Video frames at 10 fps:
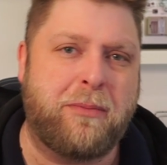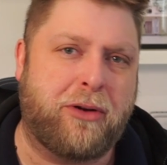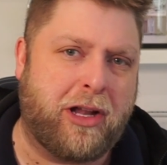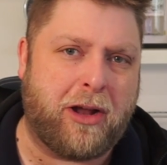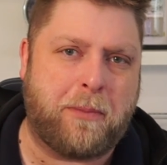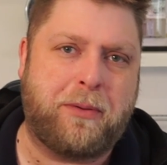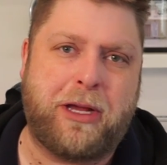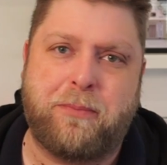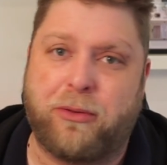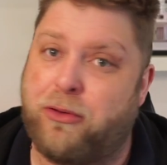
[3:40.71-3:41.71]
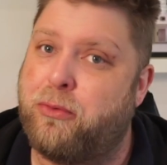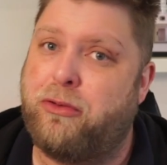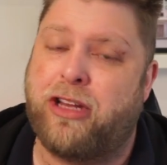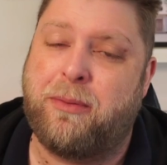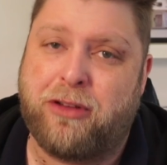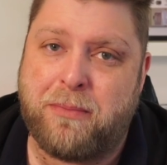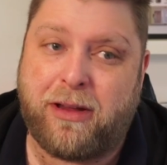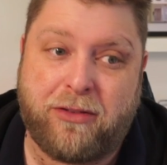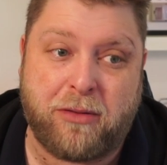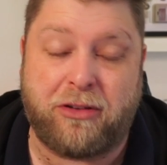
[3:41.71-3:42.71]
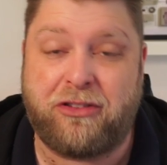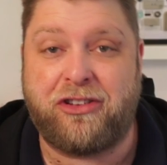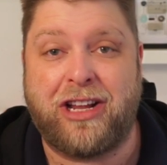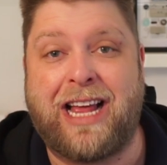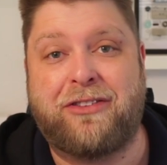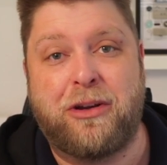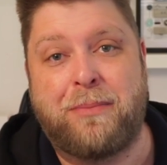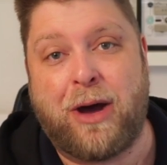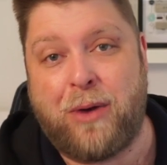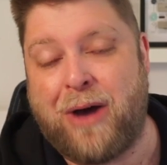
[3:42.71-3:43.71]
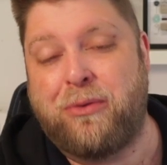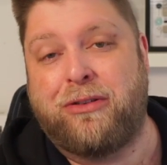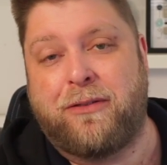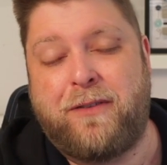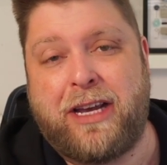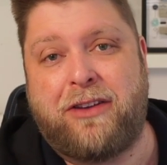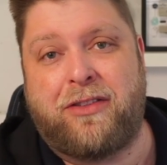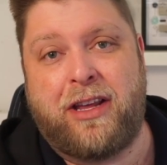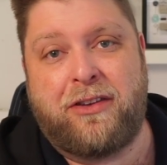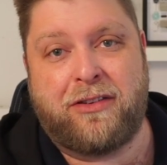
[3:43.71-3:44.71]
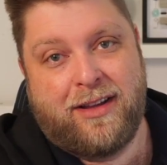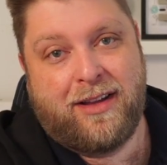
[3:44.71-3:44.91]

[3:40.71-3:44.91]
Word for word: but a lot of people do seem to miss them and still ask about how to fix this.